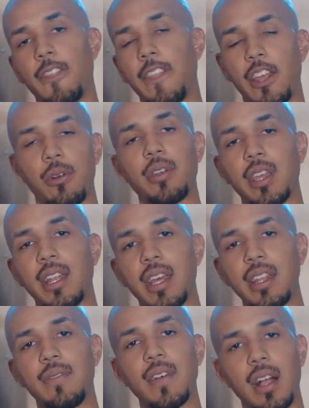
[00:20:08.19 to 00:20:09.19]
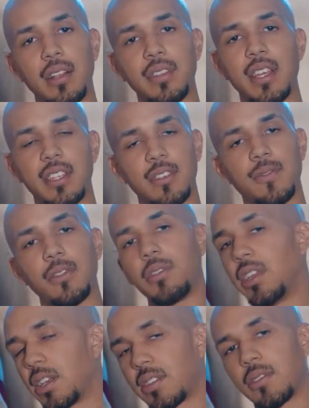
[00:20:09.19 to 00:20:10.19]
they don't get any validation from
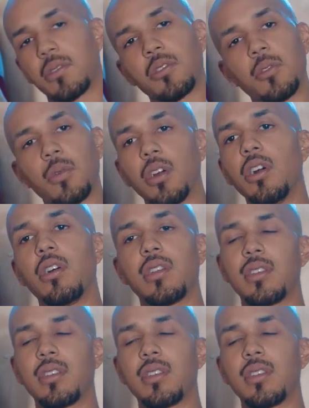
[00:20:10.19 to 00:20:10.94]
the external world.